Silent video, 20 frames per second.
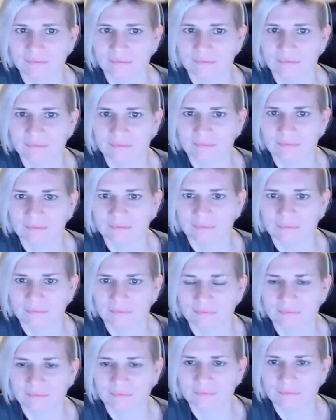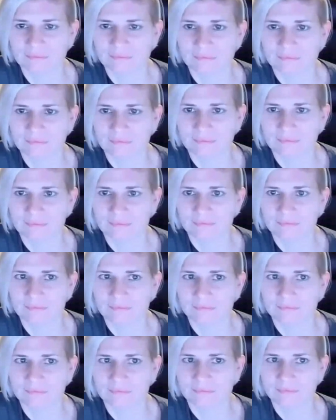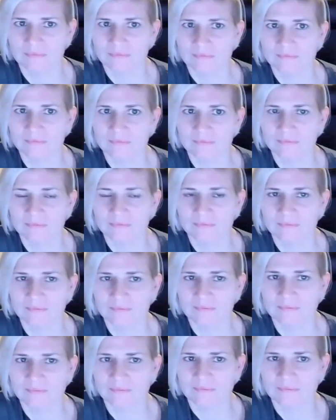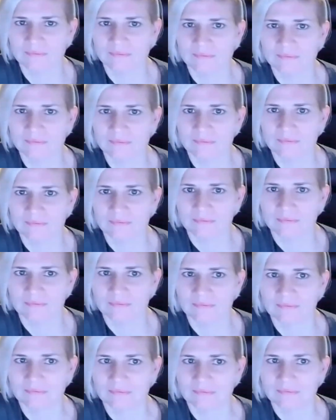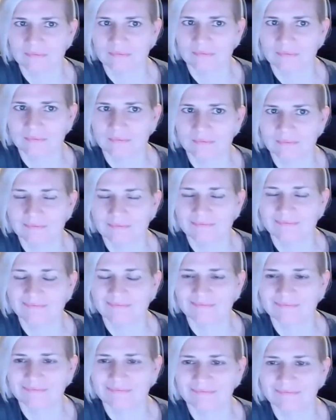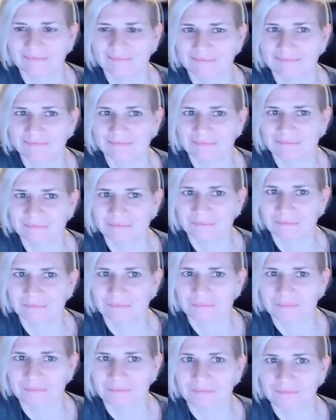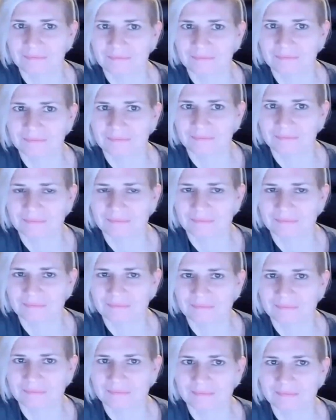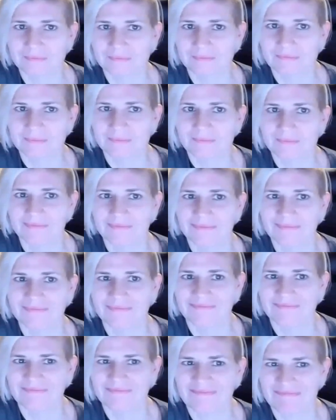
[no speech]